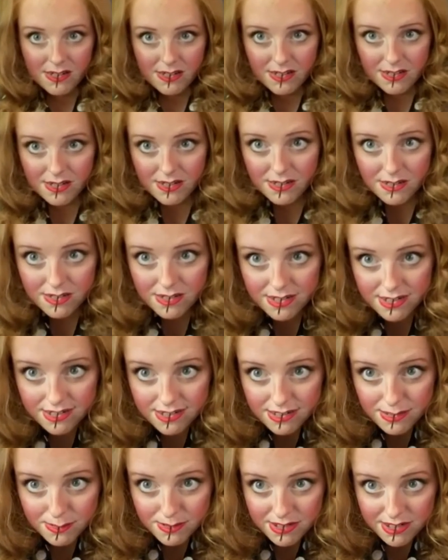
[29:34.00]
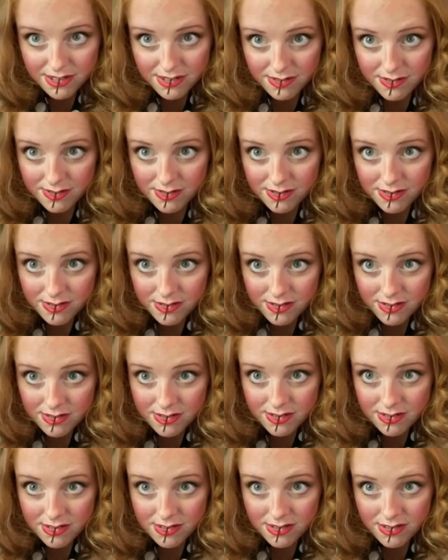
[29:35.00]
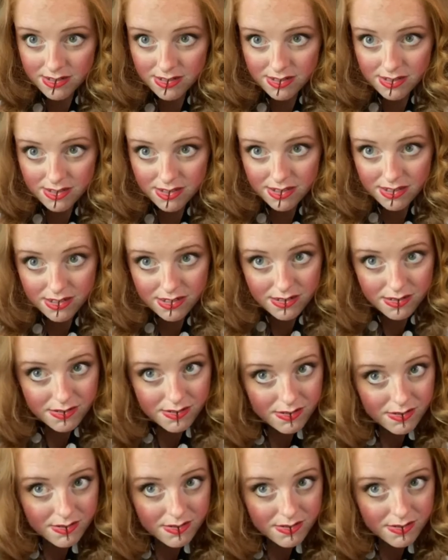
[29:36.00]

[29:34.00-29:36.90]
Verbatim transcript: Okay, there we go. So,